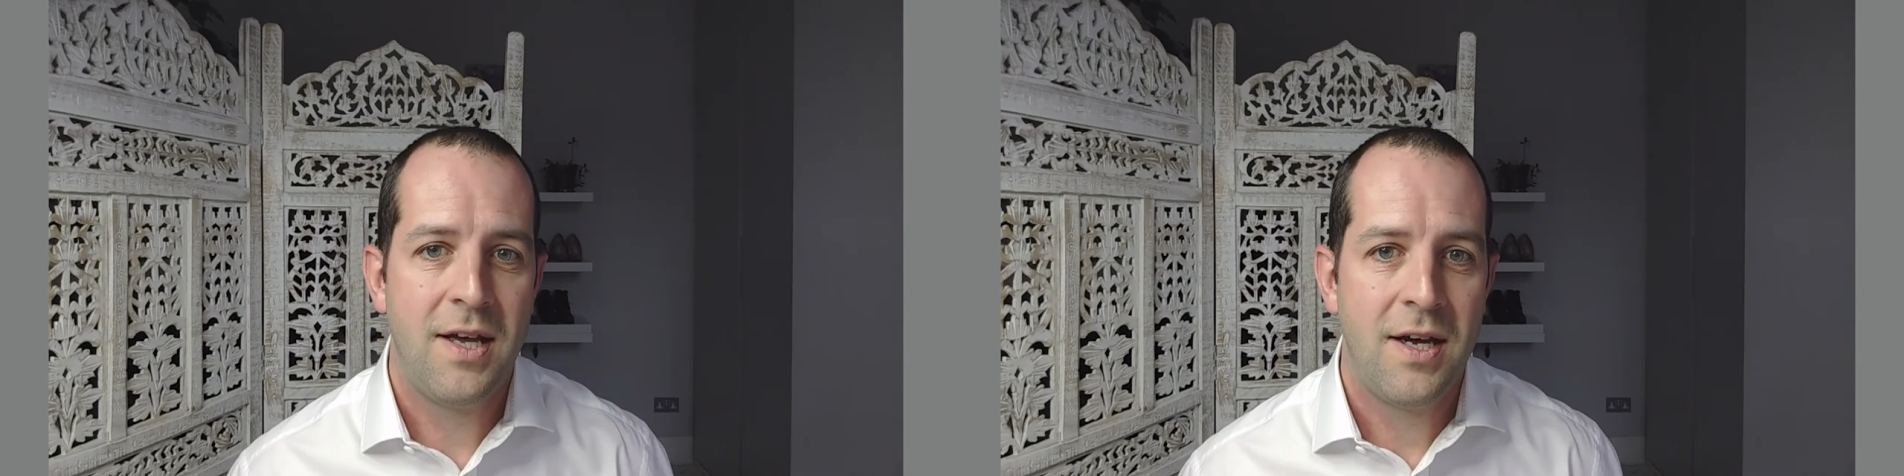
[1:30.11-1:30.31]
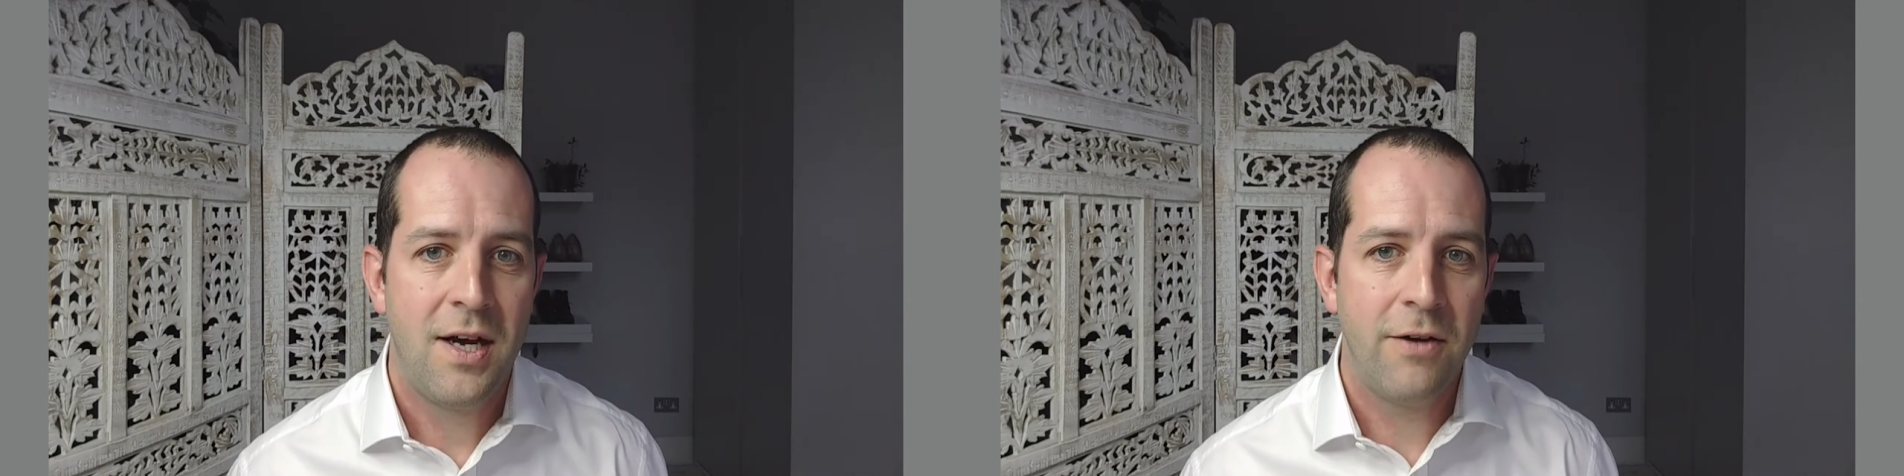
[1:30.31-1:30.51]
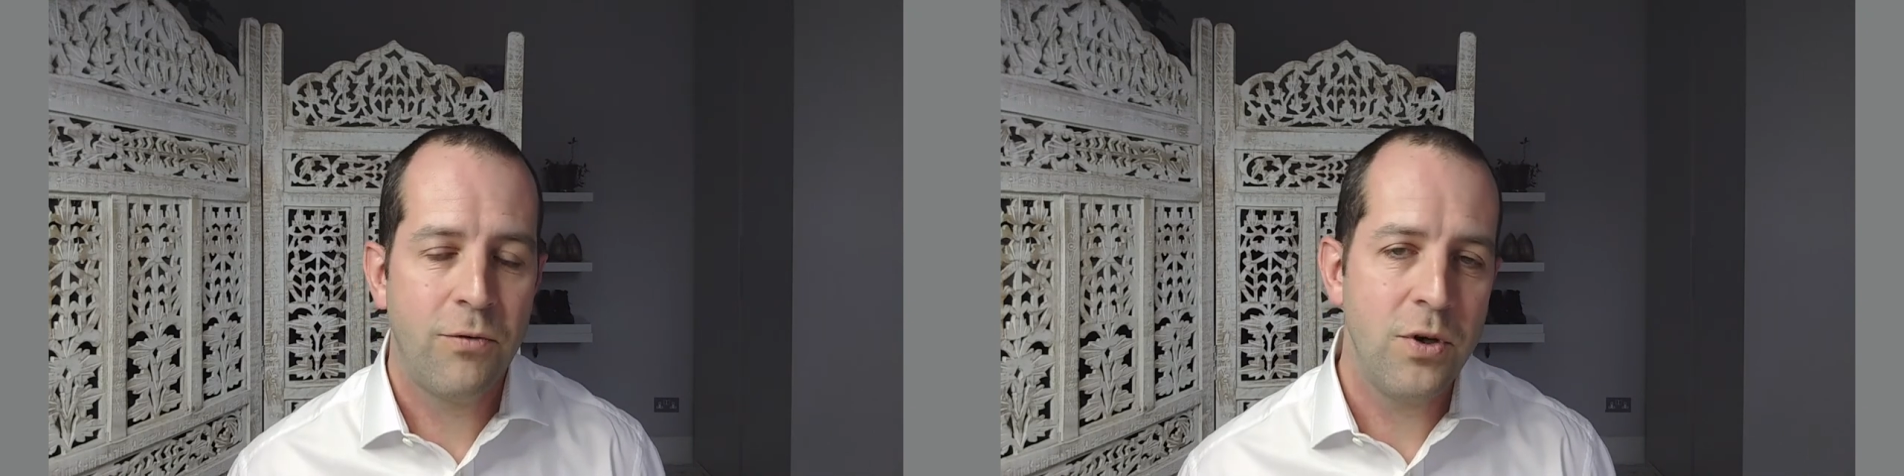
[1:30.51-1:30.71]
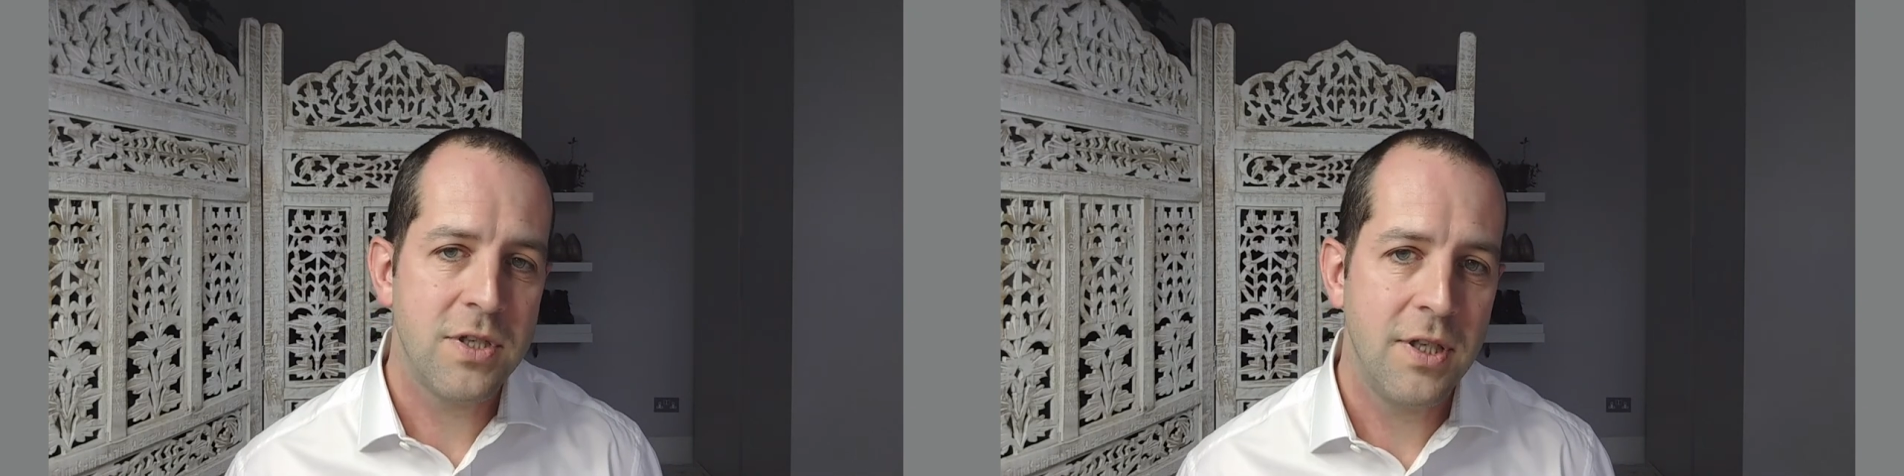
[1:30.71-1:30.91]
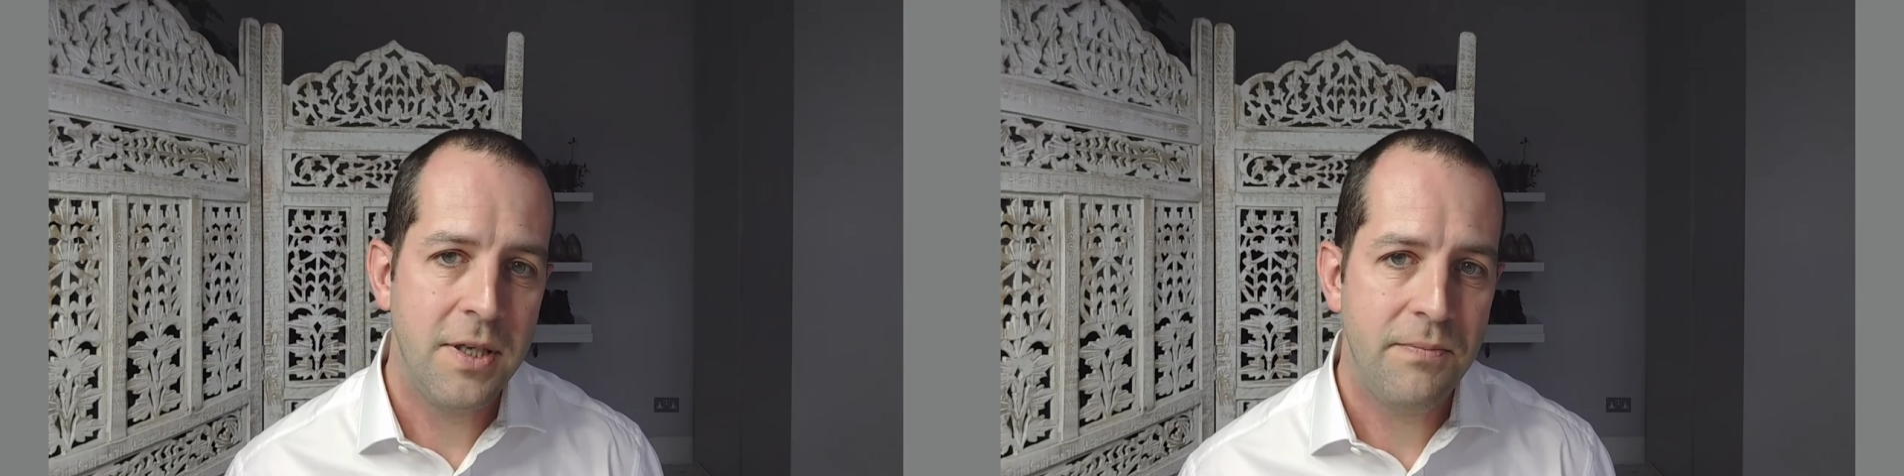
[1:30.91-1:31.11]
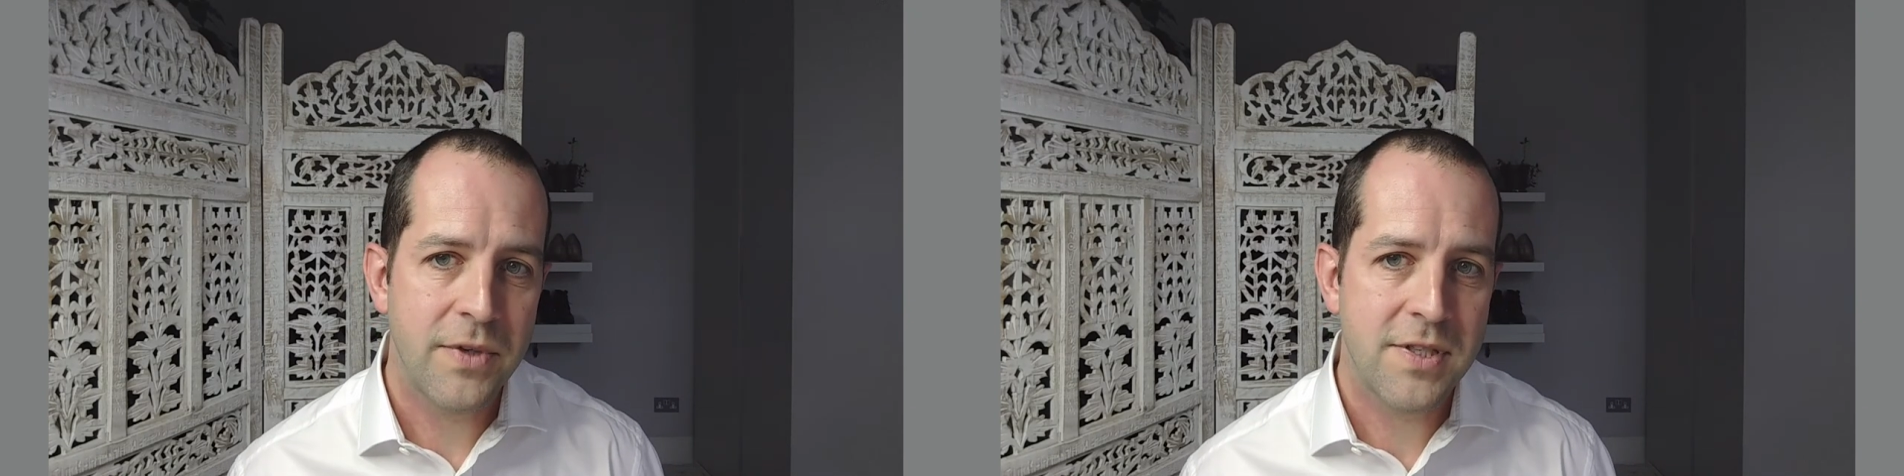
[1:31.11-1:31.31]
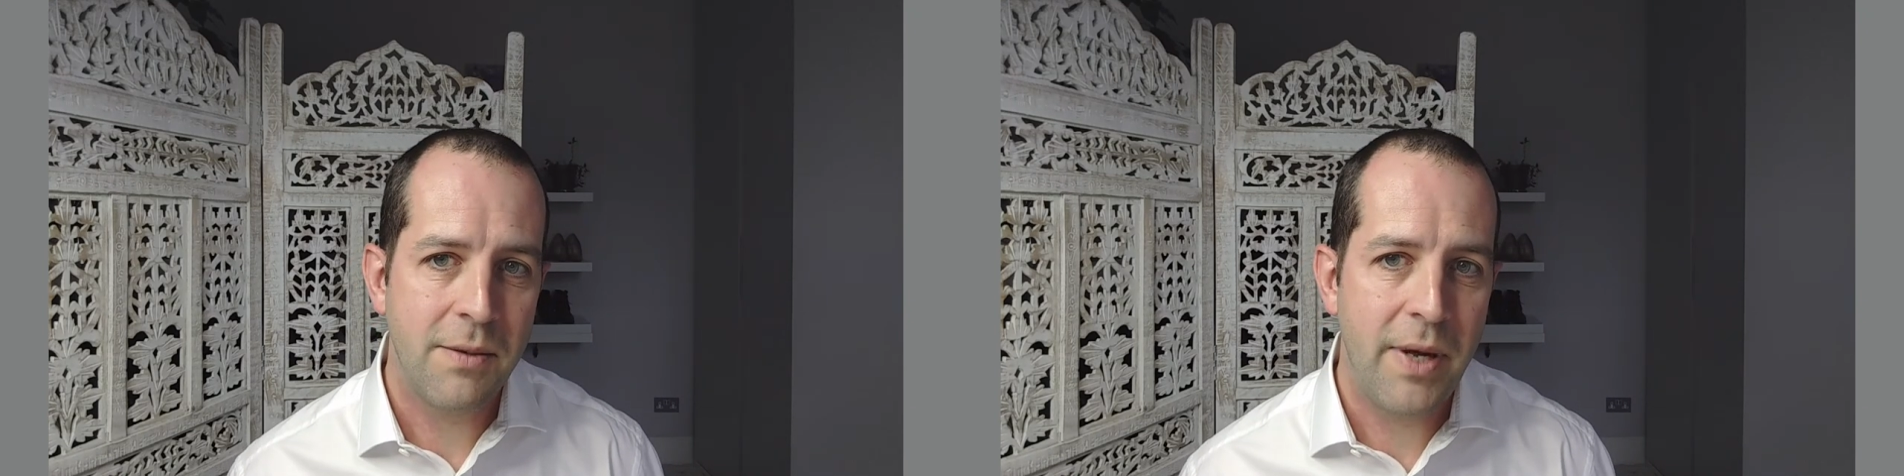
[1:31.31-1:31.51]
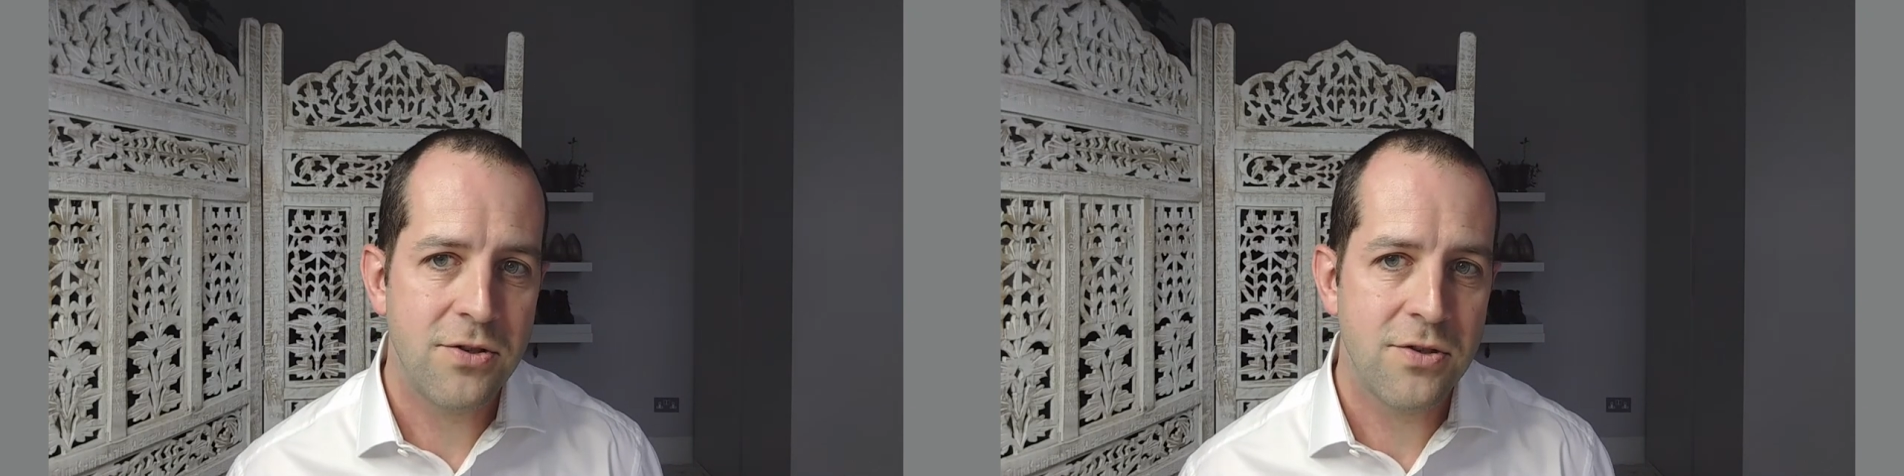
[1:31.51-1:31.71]
Unfortunately, some
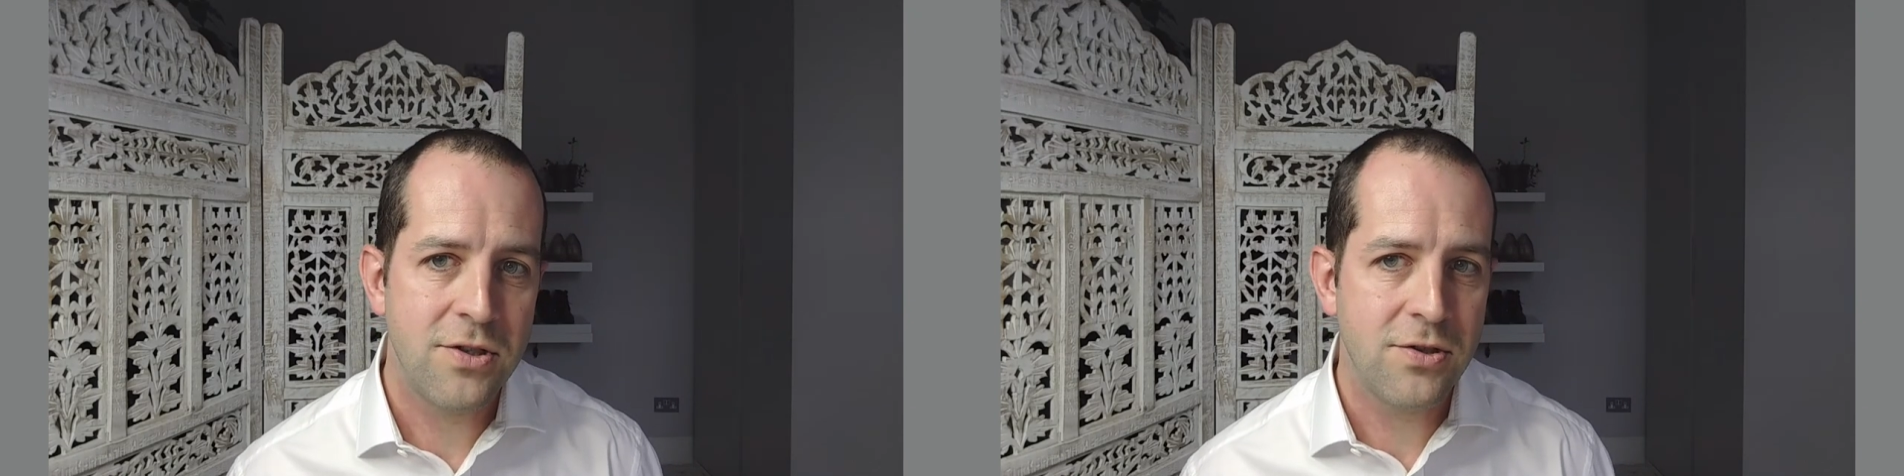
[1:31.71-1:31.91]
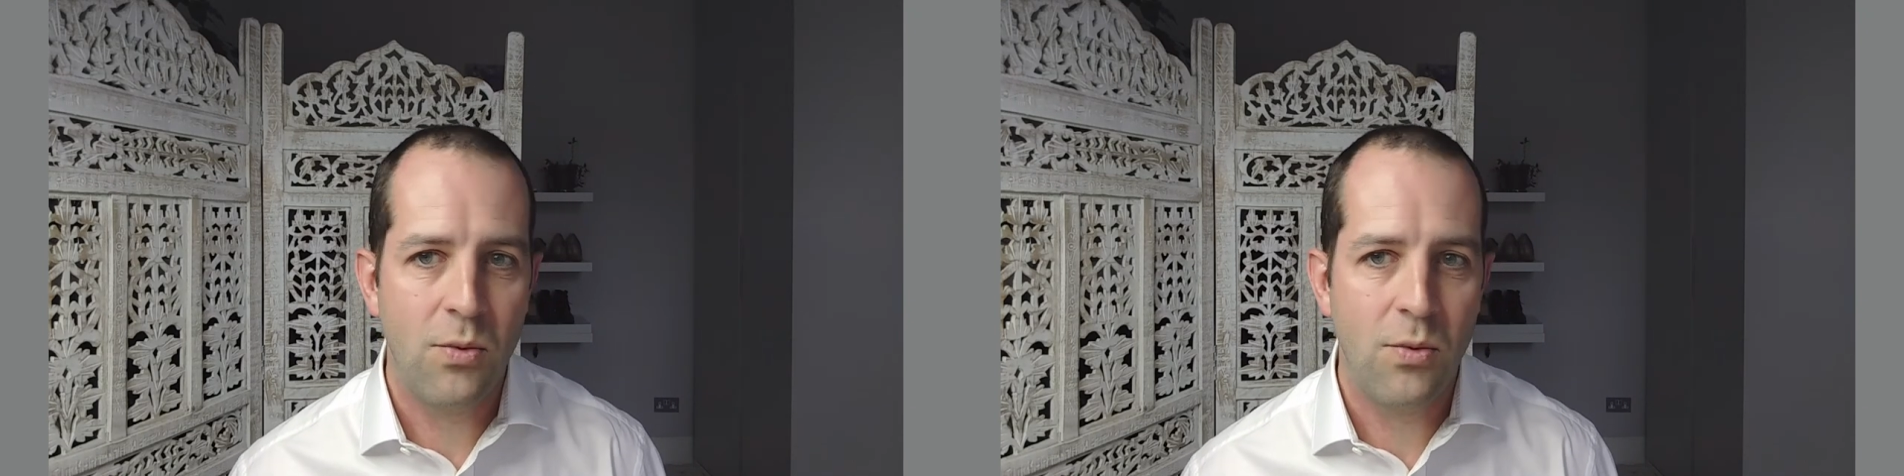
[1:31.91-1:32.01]
managers just don't